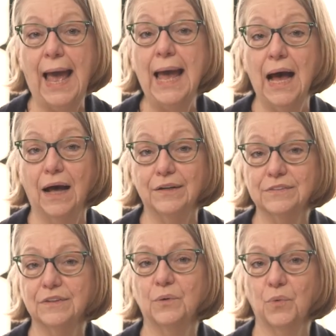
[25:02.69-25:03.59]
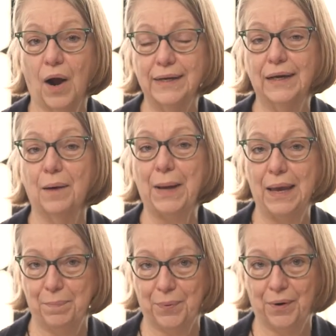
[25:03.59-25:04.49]
and writing a
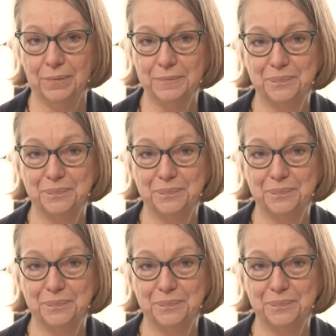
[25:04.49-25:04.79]
paper.